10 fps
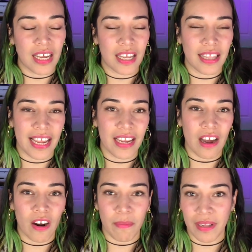They
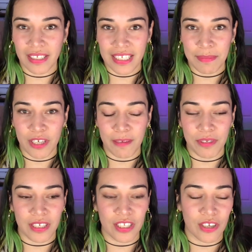are a monthly
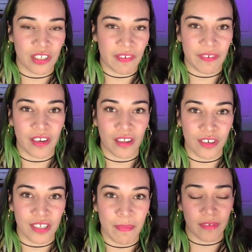subscription, so it's
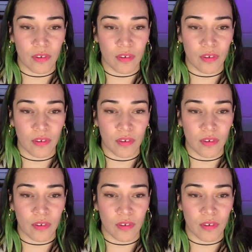$50 a month.